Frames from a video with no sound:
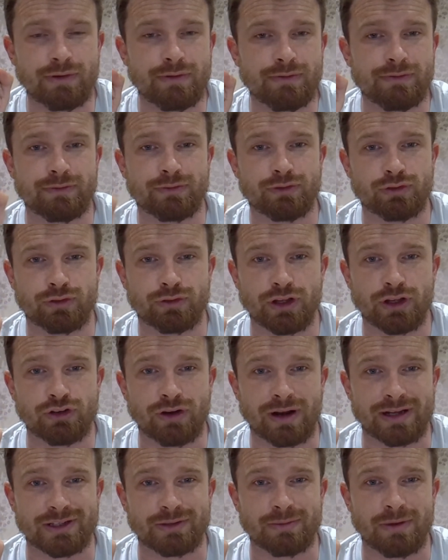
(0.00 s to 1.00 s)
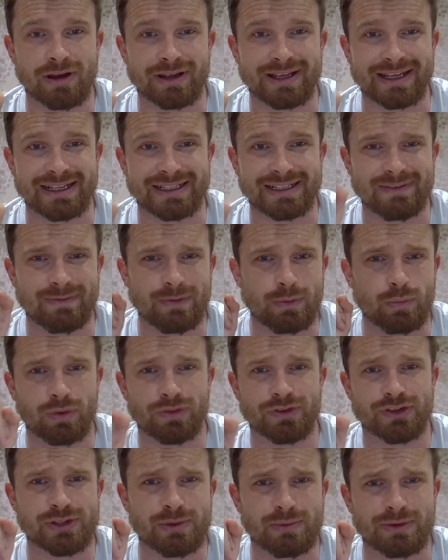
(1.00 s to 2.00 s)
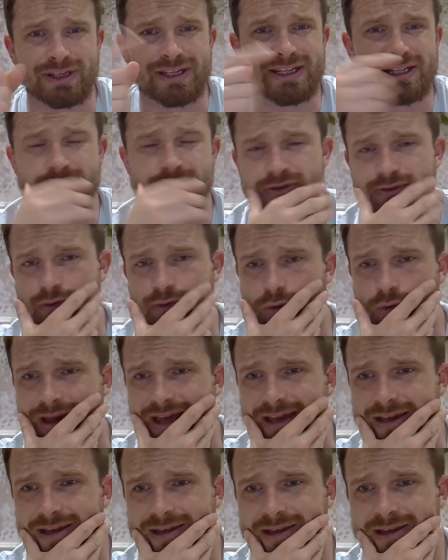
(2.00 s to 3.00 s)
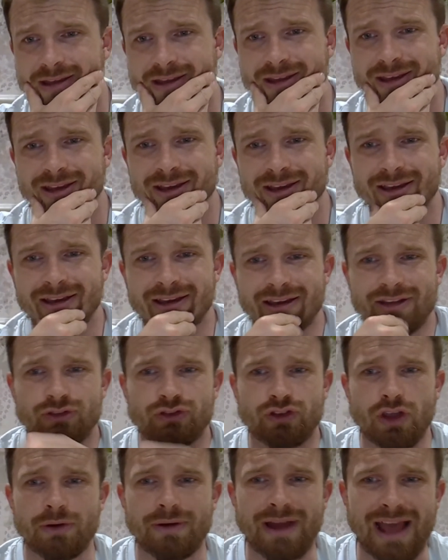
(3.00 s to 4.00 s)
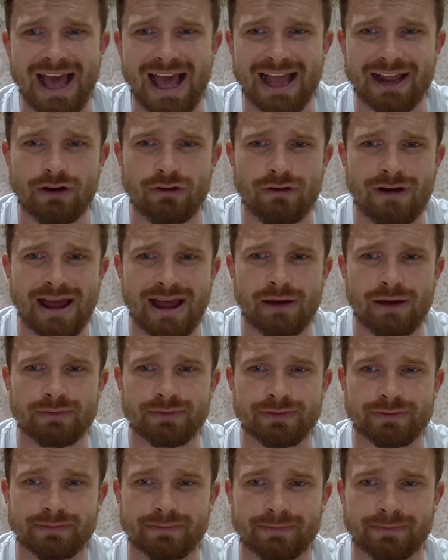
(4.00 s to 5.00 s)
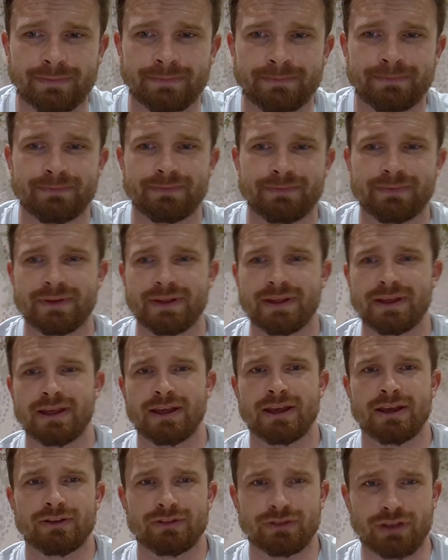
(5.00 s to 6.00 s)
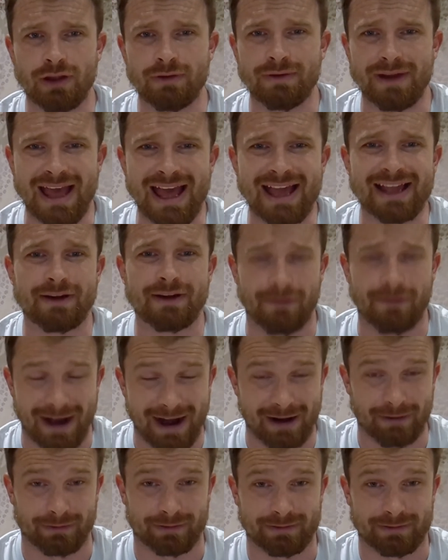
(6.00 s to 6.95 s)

with the transfer market is if you want someone, you need to move quick. Don't hang around. Stop hanging